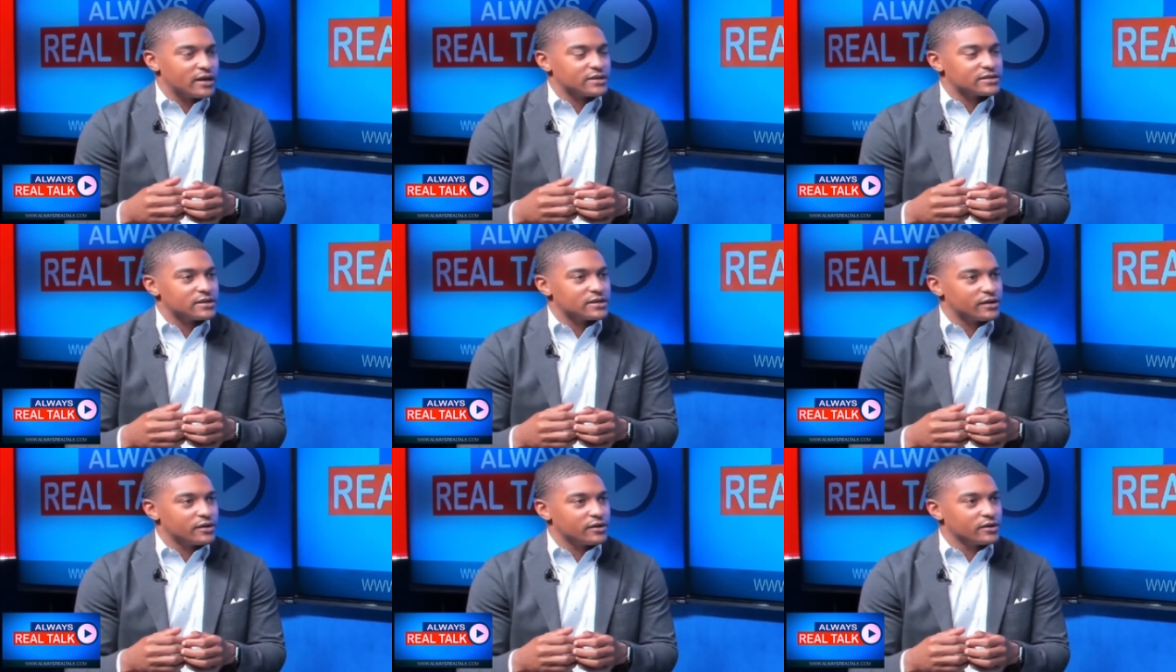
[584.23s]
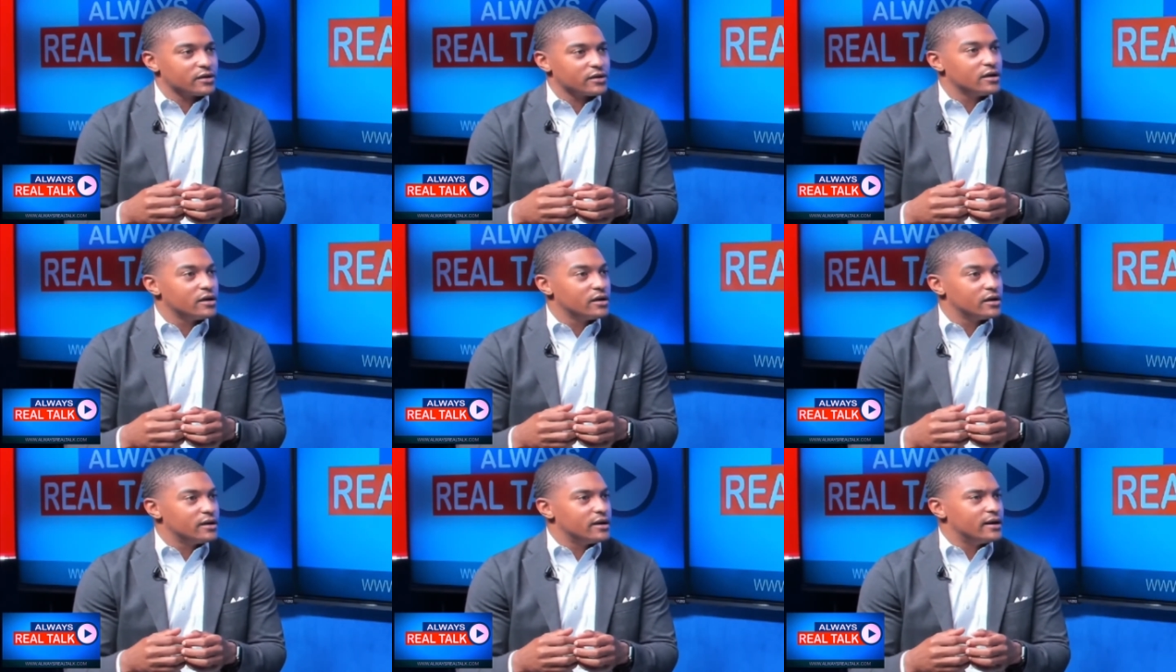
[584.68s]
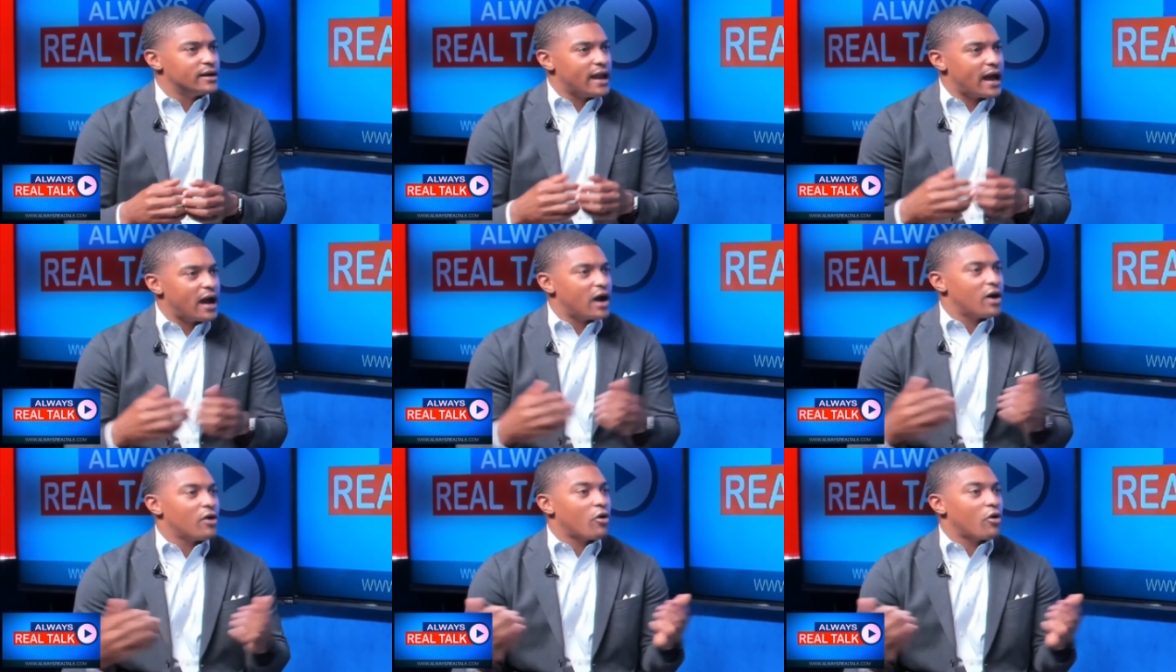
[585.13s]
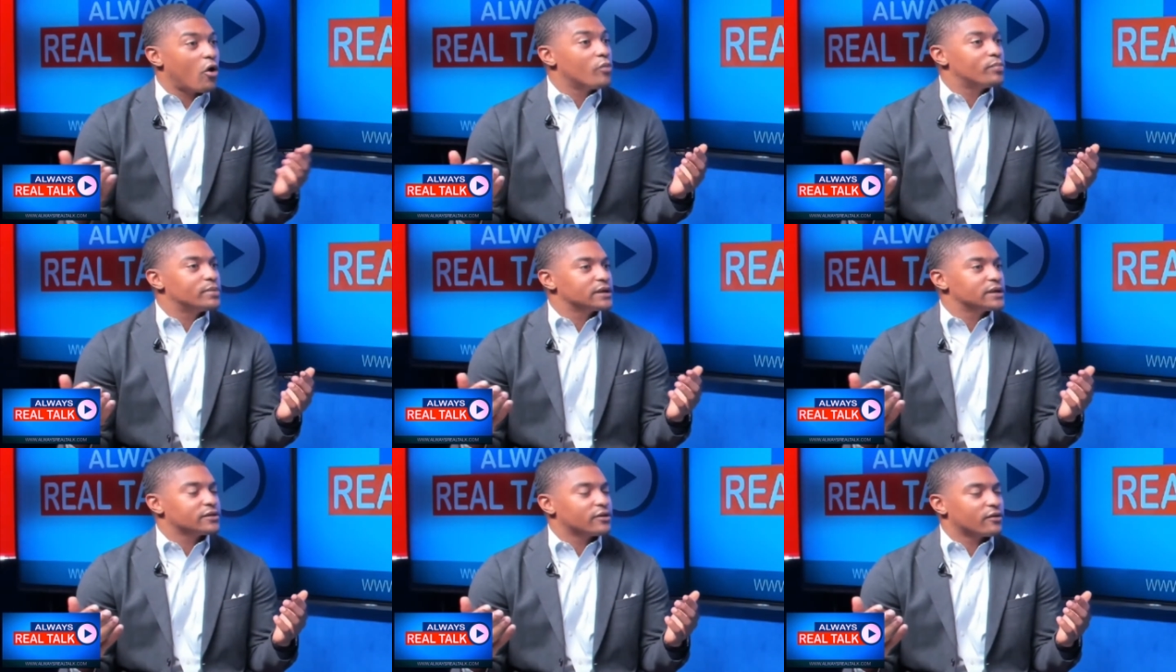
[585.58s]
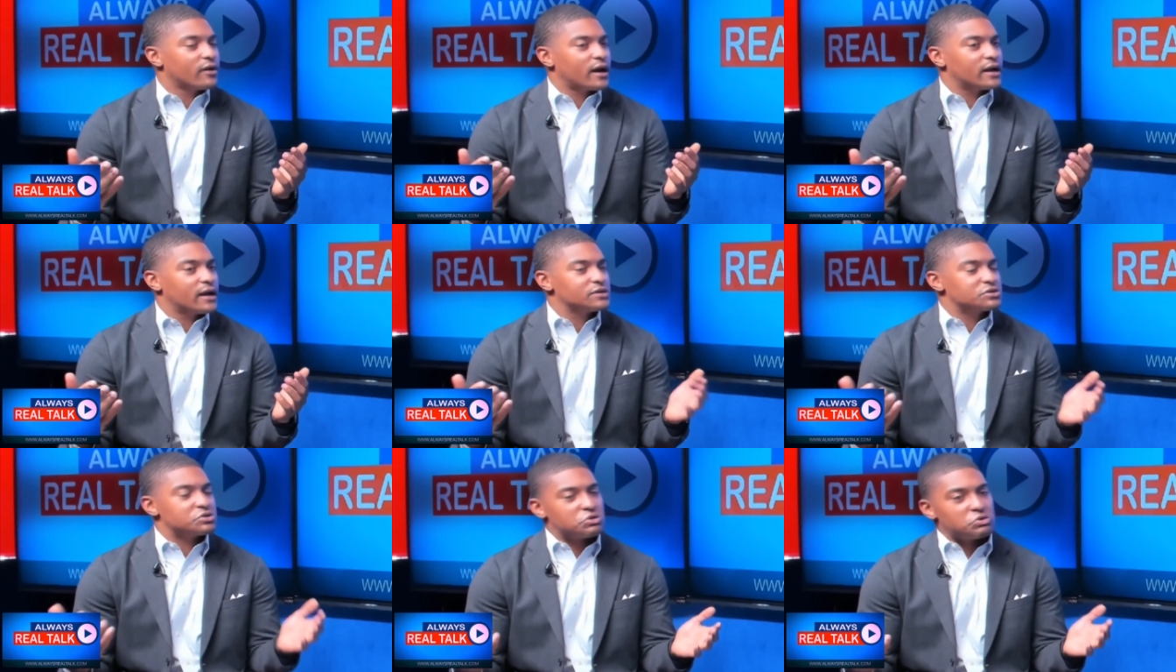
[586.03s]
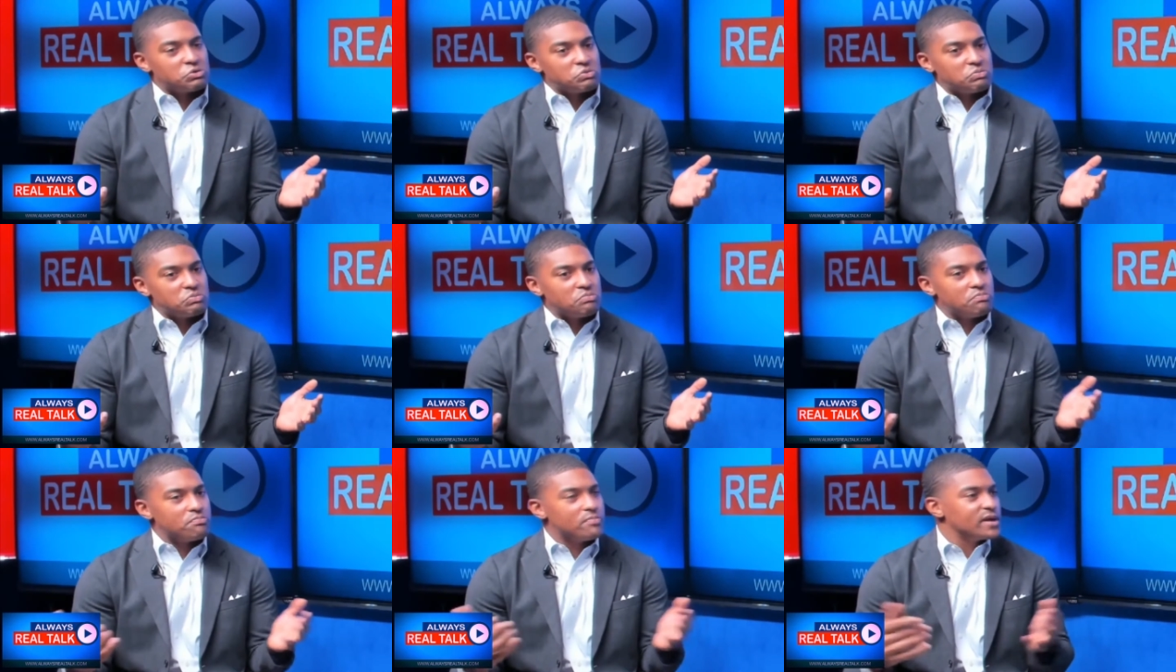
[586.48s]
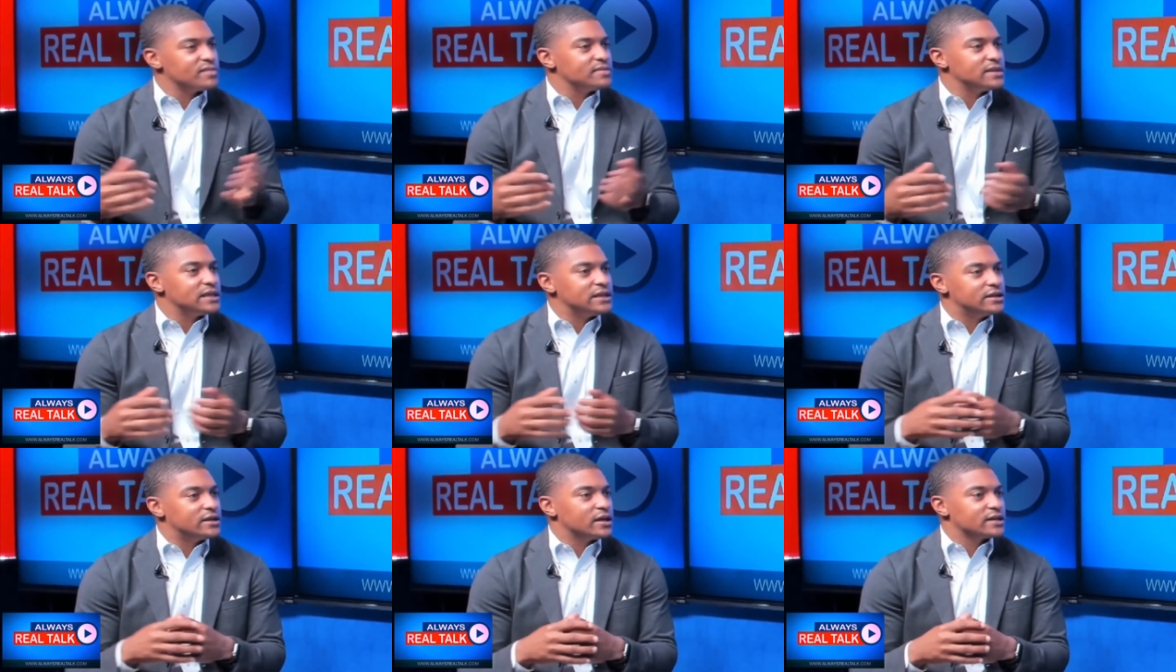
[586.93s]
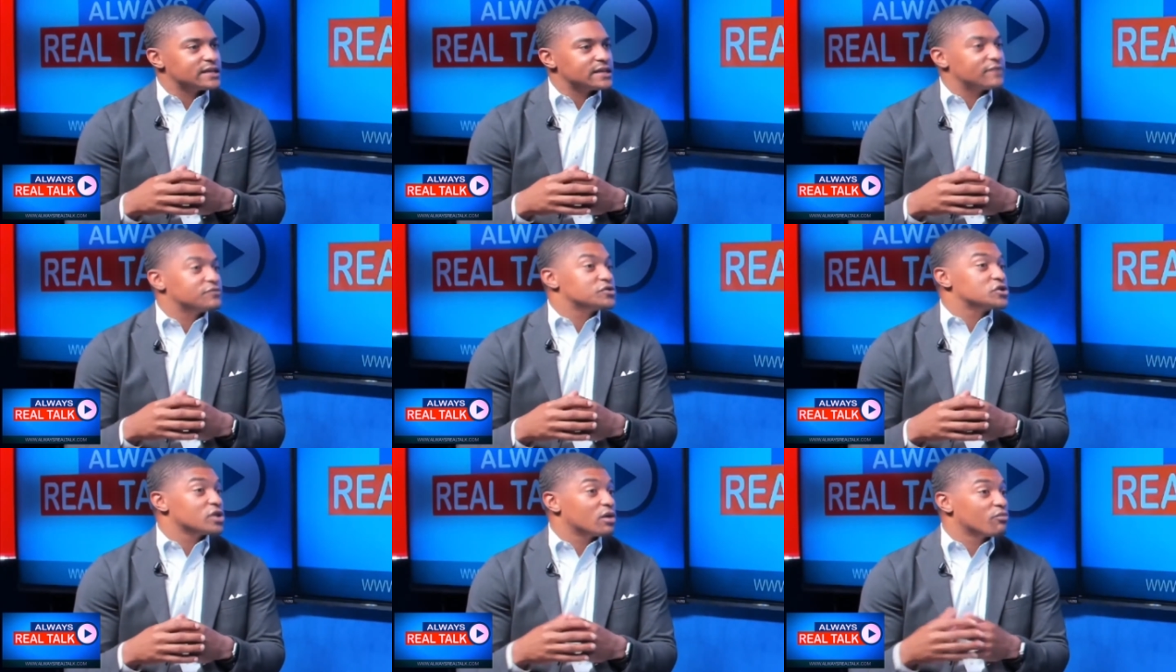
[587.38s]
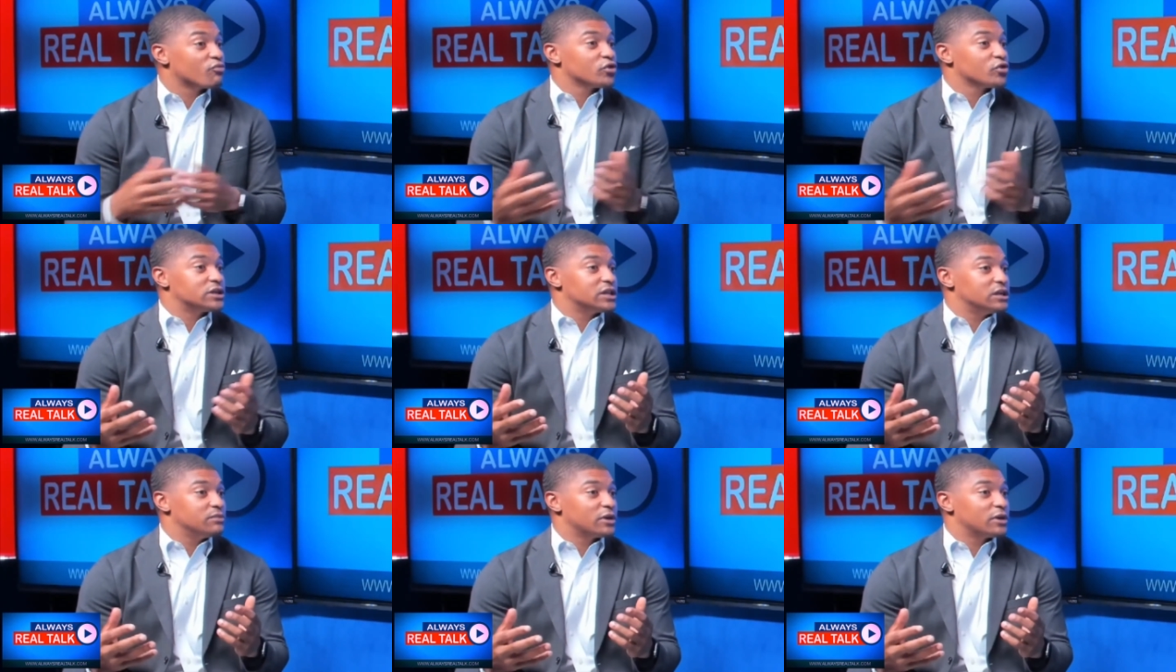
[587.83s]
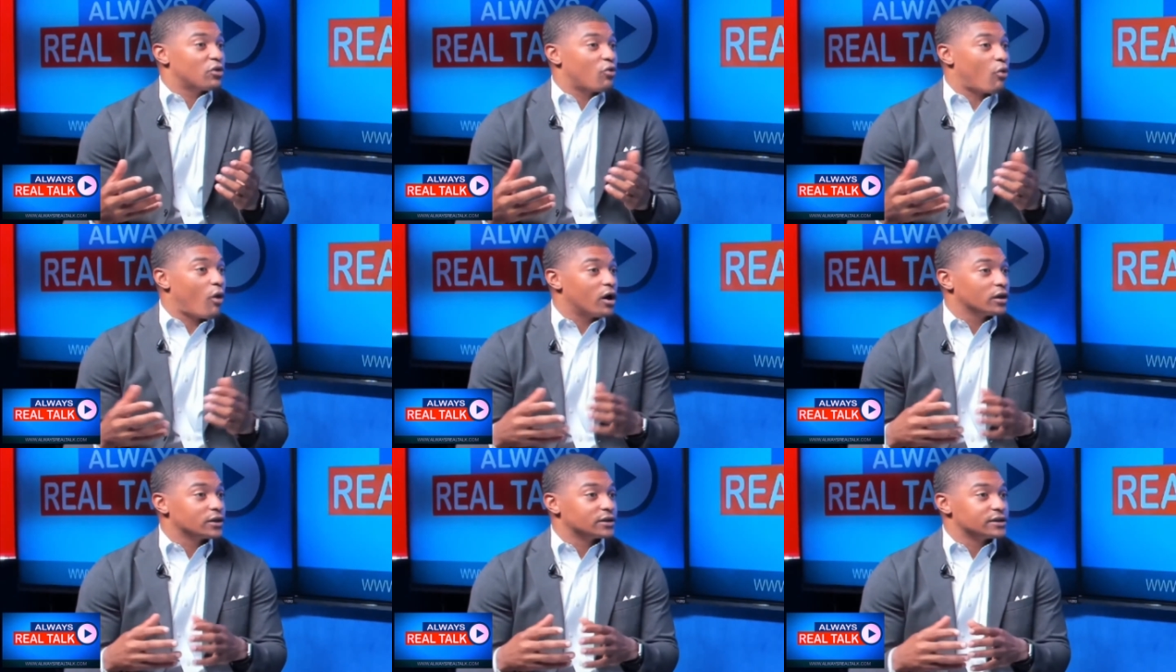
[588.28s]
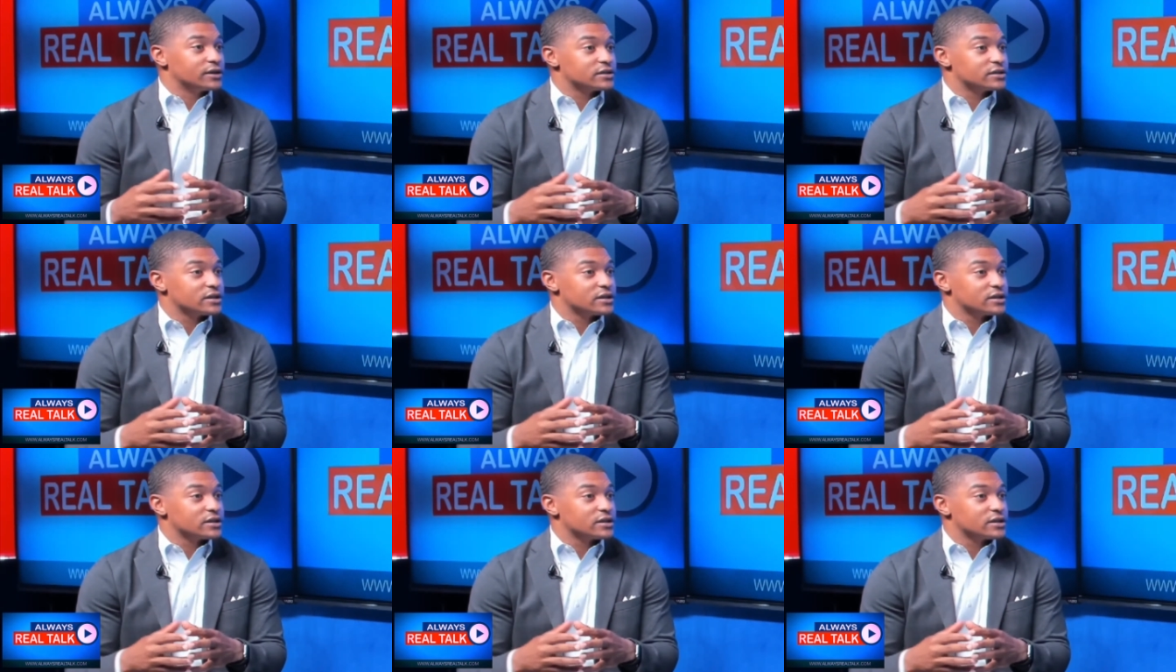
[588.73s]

that are now opening their eyes to maybe he does have some redeeming qualities.